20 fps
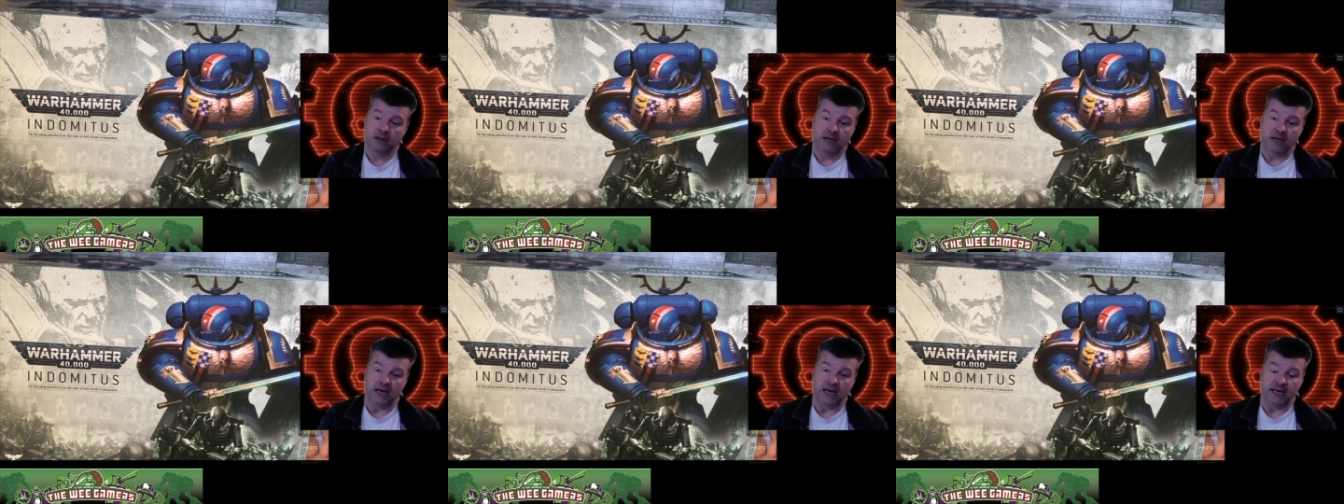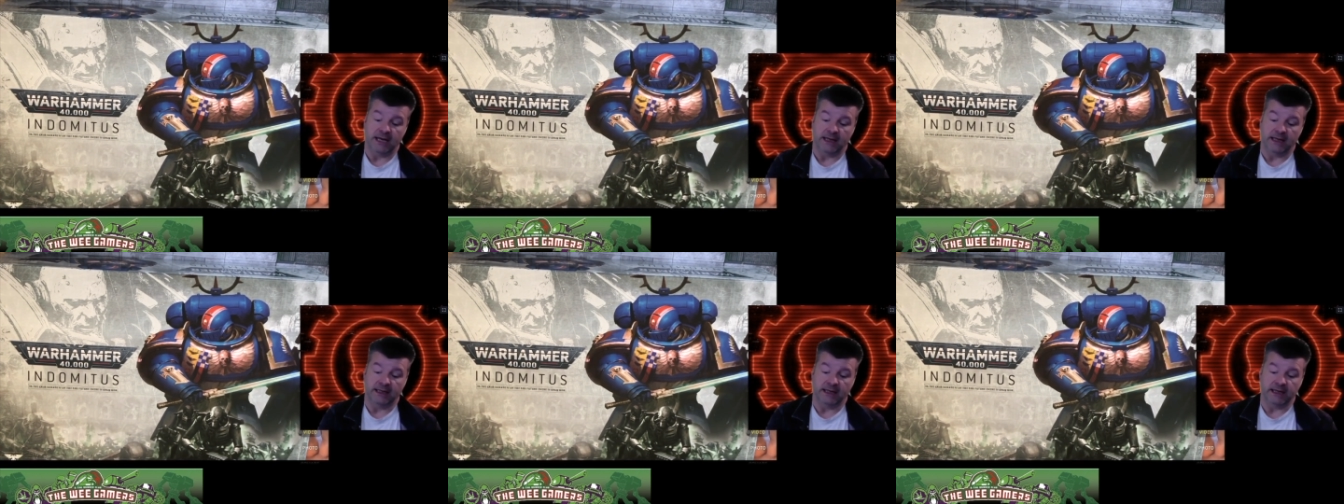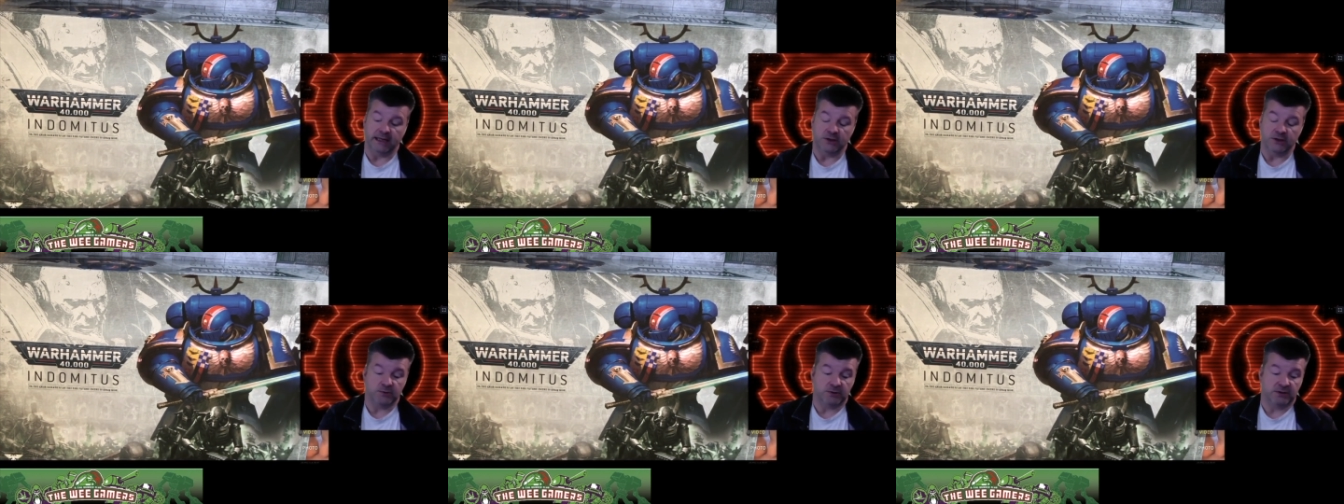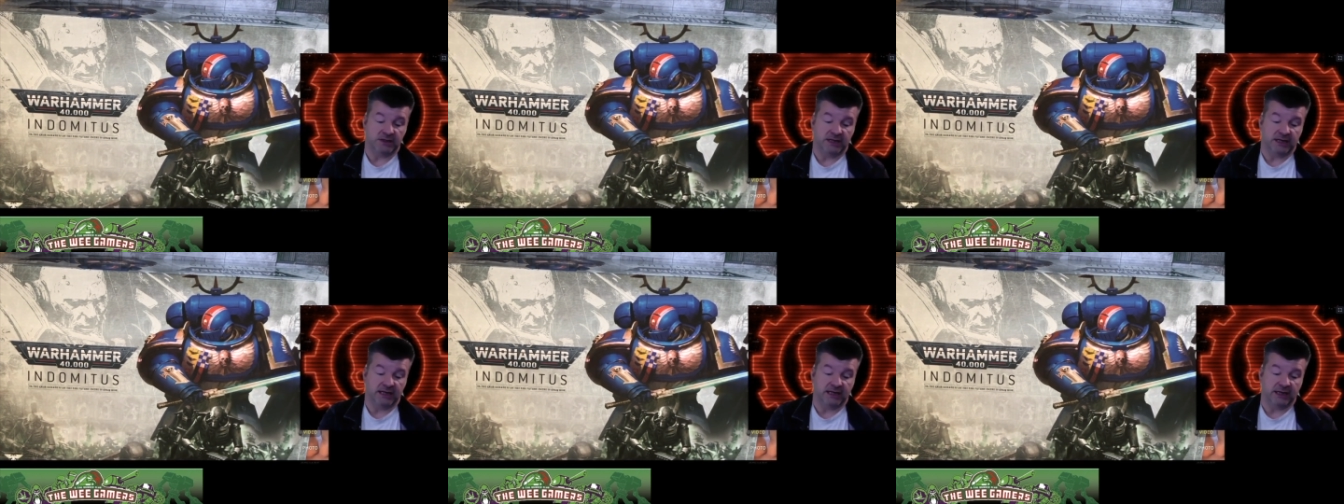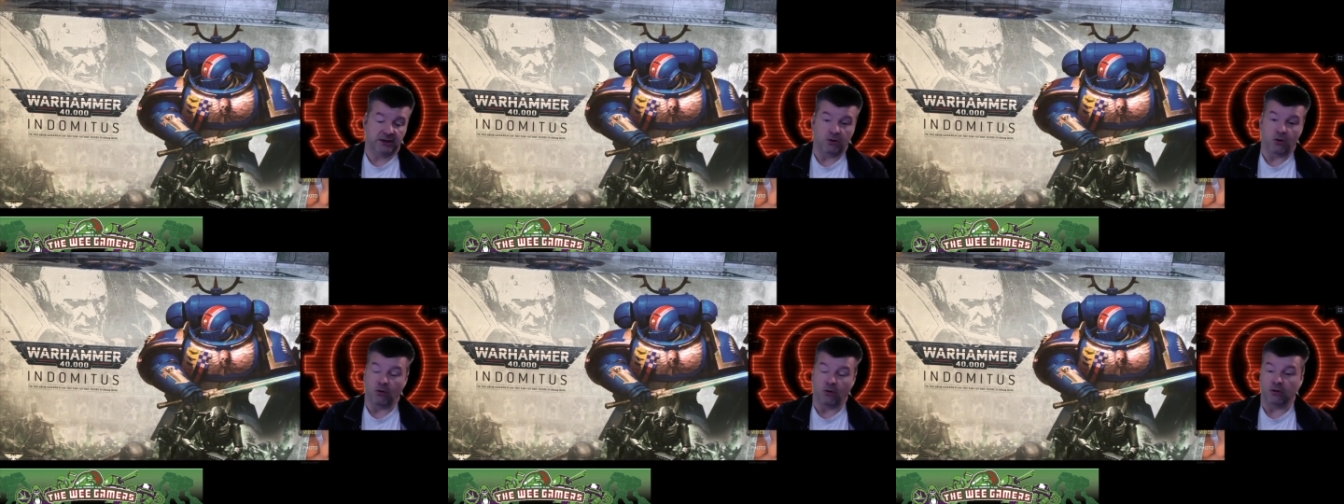I engage with it
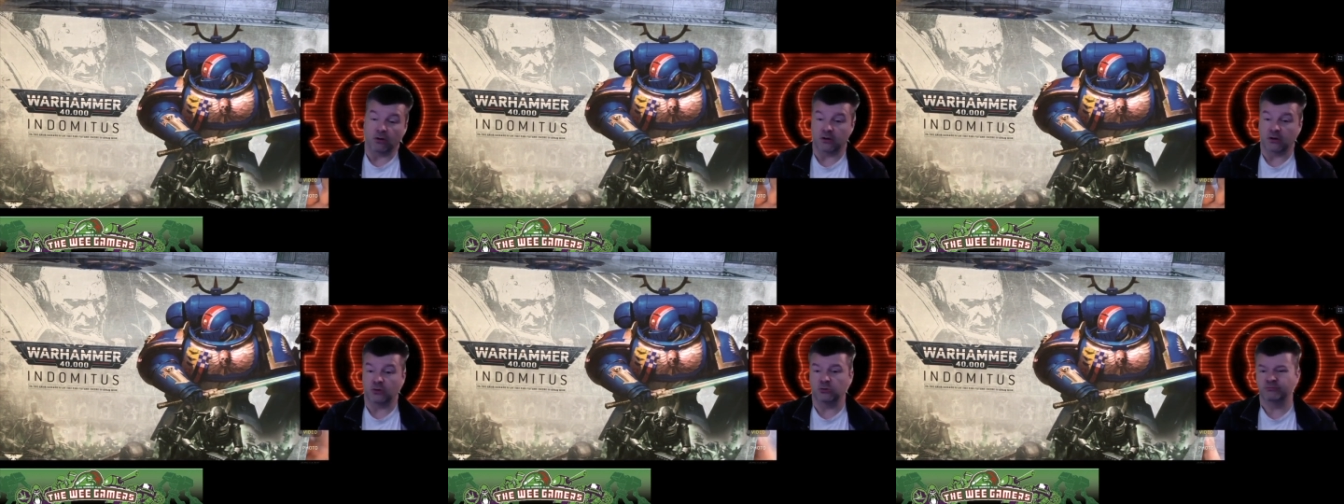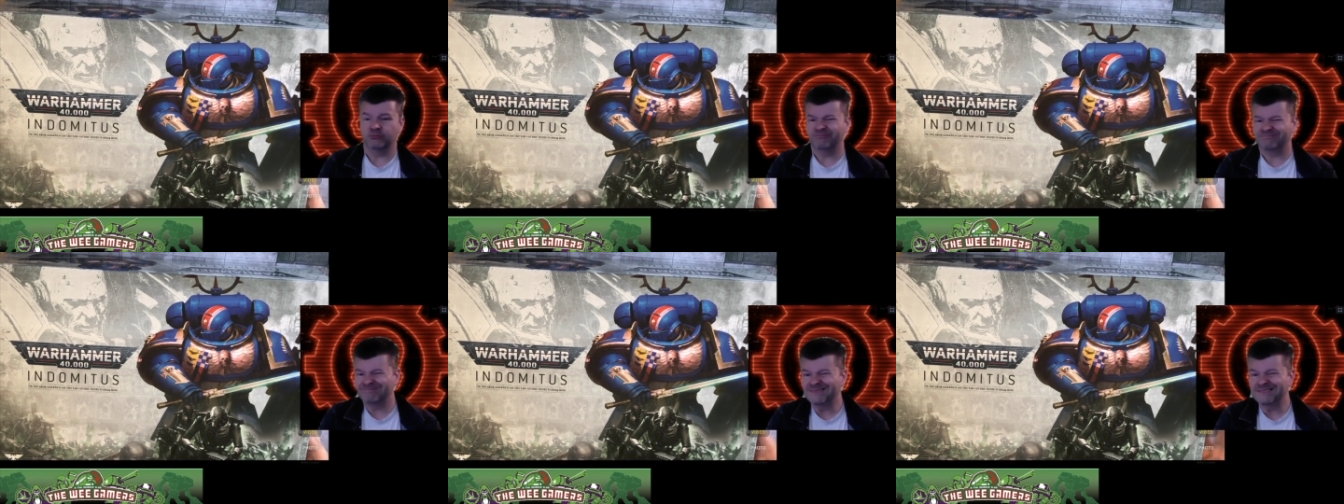again or go,